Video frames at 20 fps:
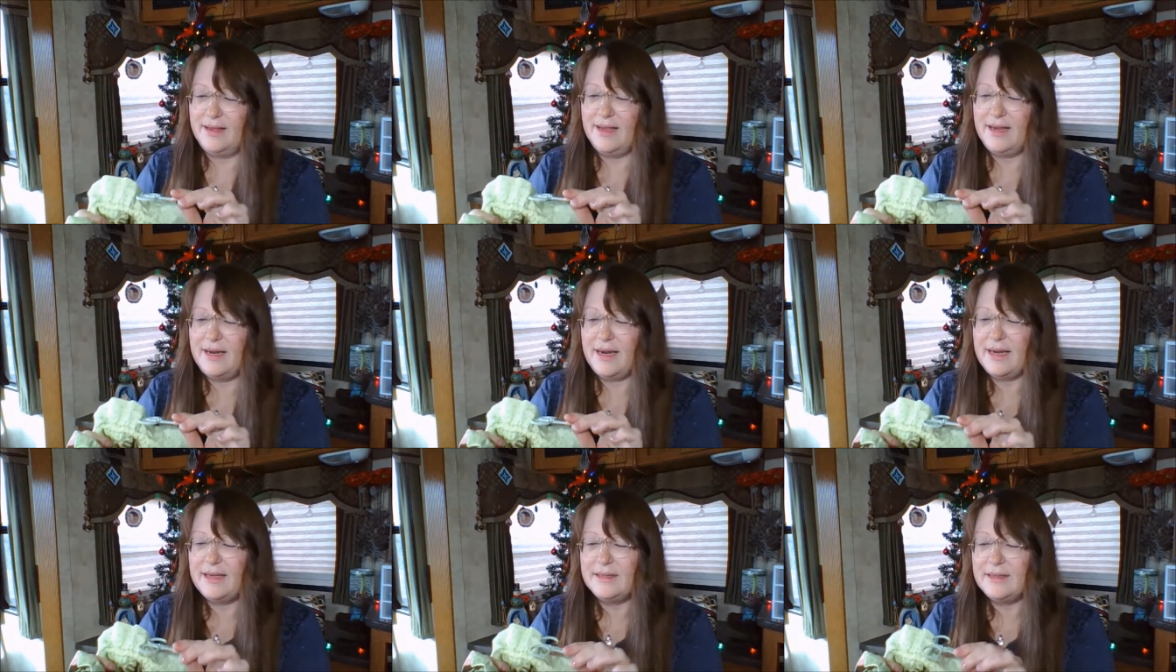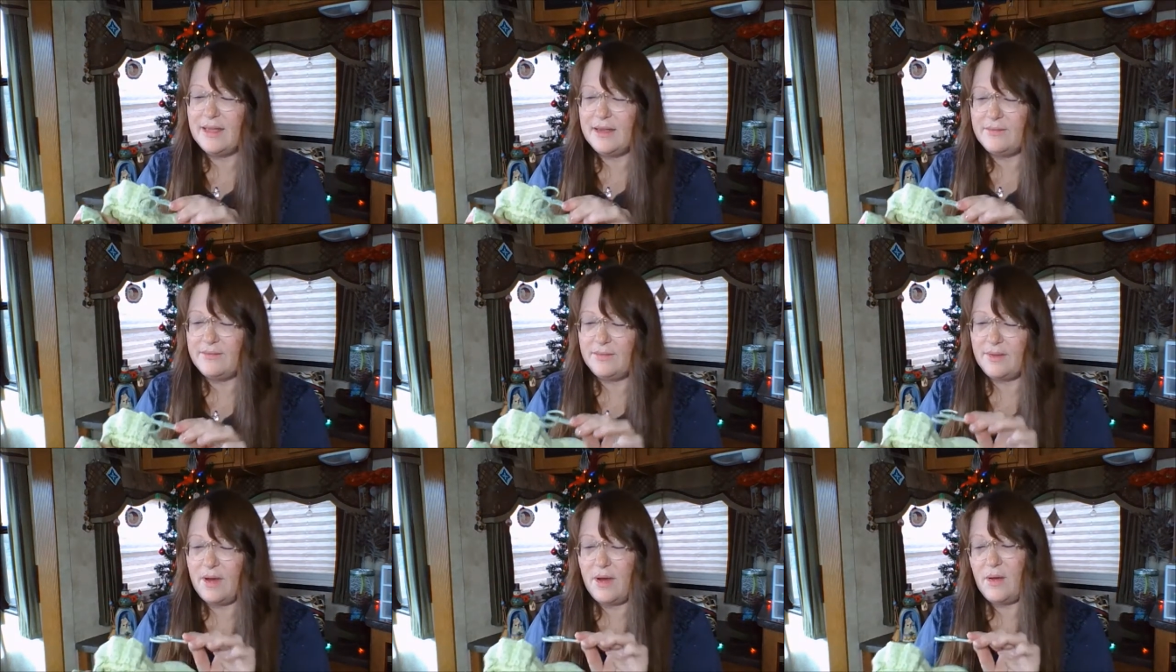And I
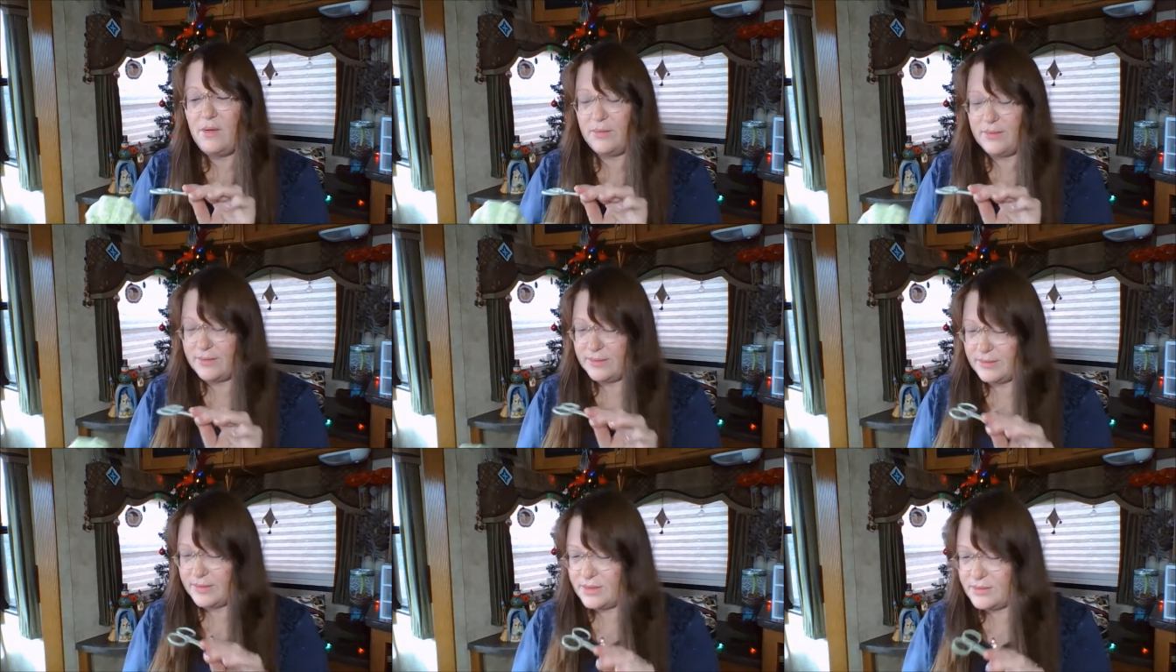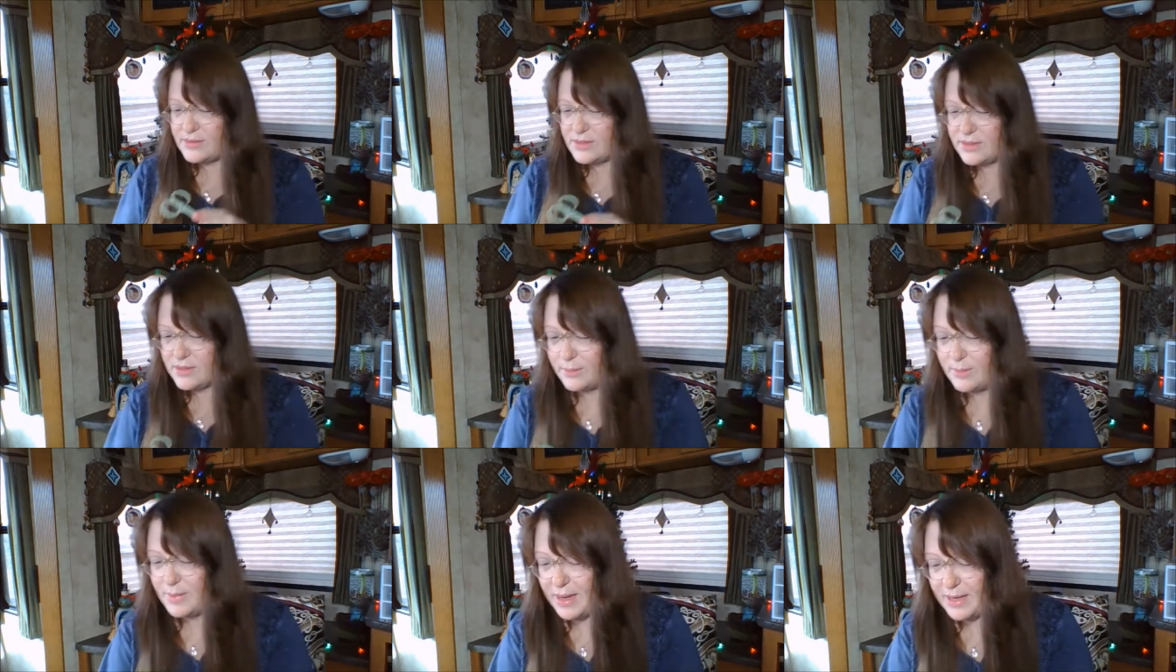love, oh,
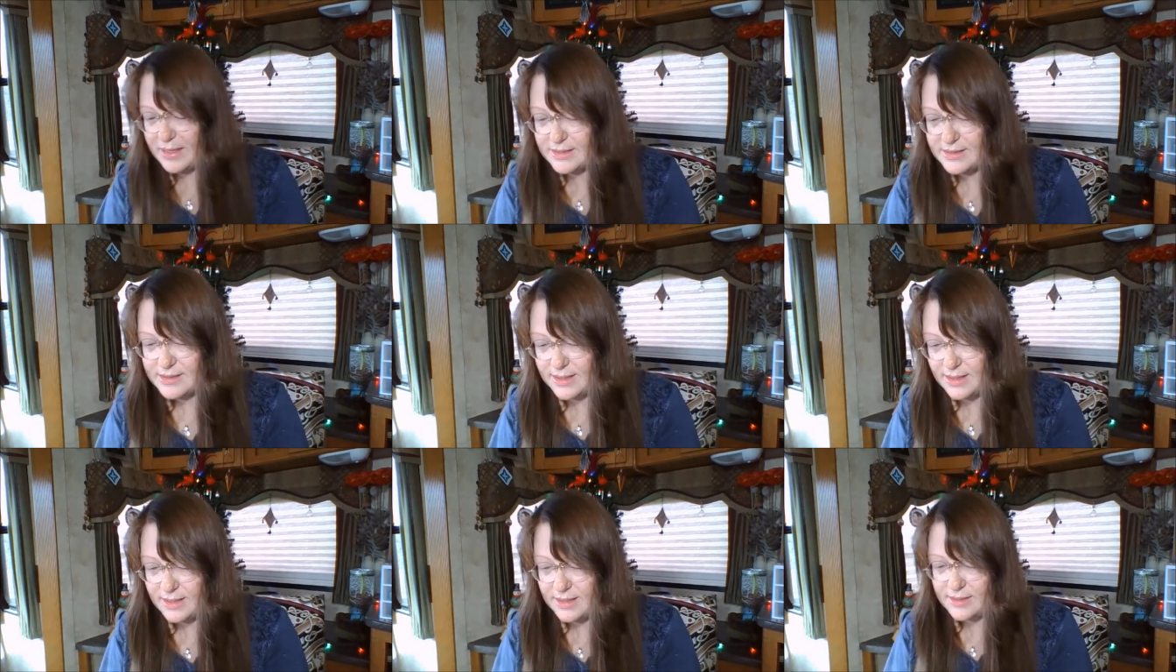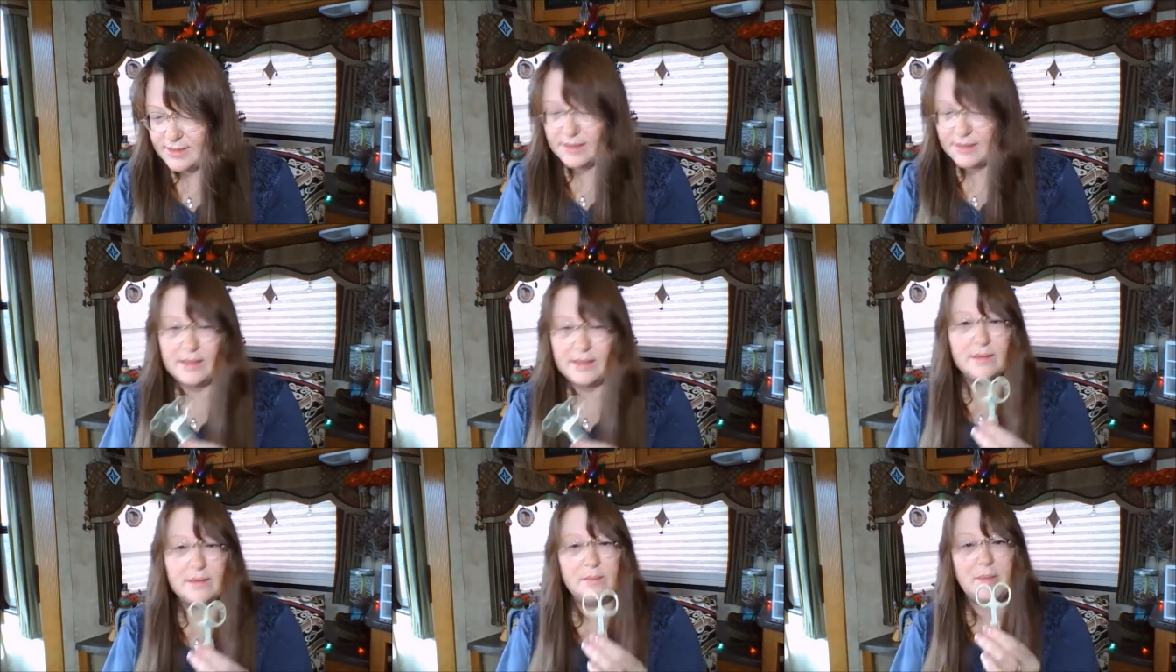there's the back side of the
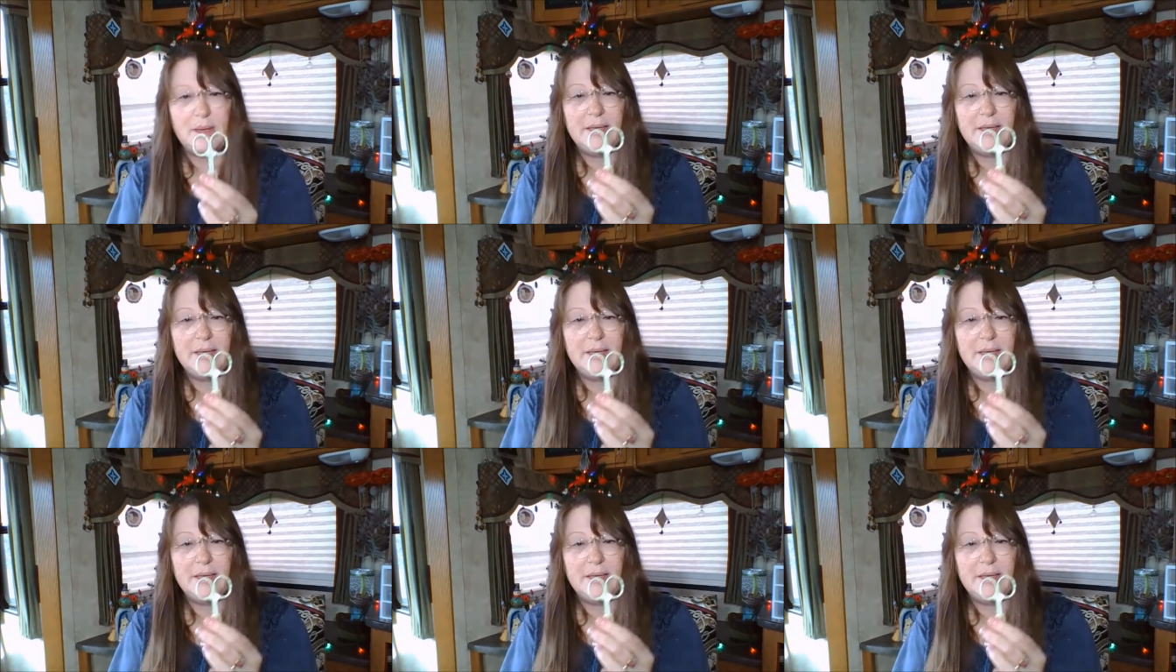needle